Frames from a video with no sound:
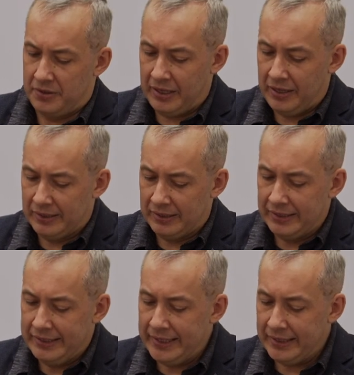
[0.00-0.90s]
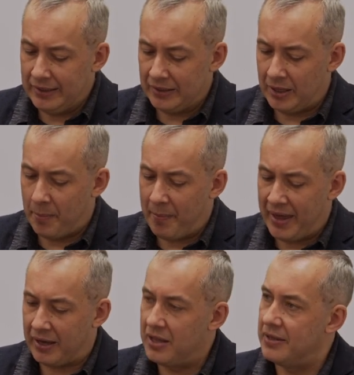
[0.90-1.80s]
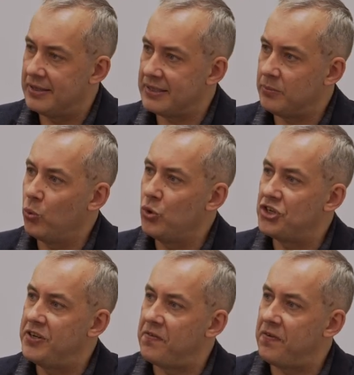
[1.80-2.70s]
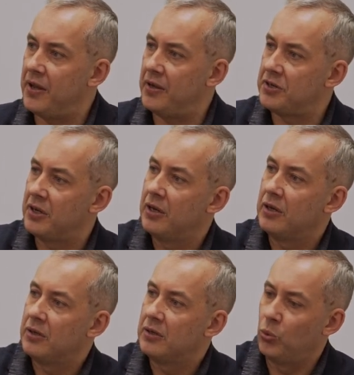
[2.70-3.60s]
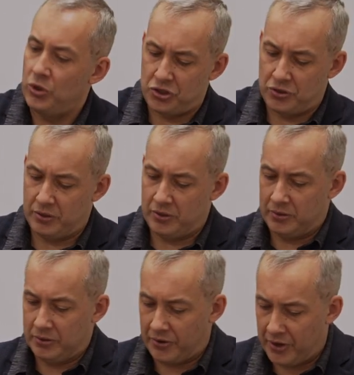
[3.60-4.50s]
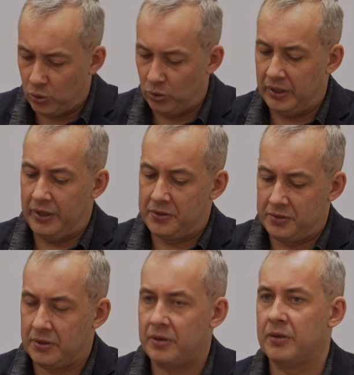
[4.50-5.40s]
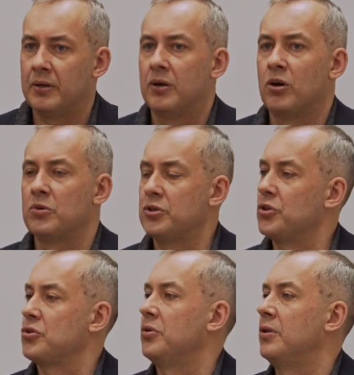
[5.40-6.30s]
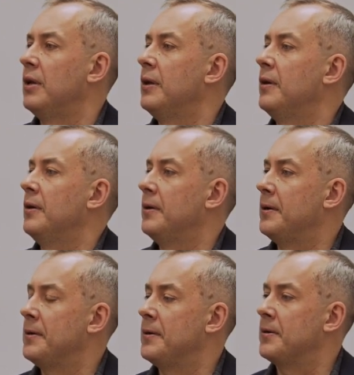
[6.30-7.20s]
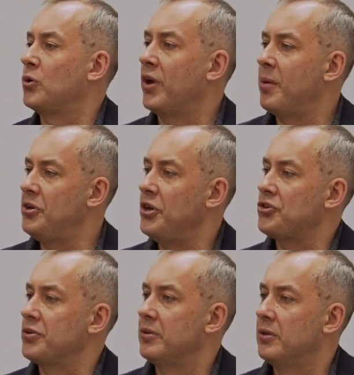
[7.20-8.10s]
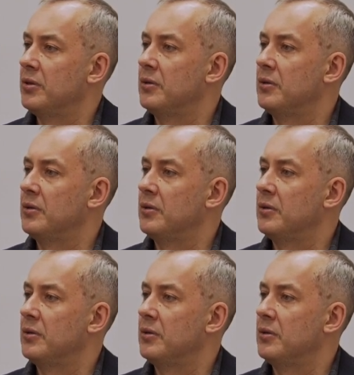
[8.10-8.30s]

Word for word: the legal mechanism which defend, which uh, regulate uh, homosexual uh, cohabitation.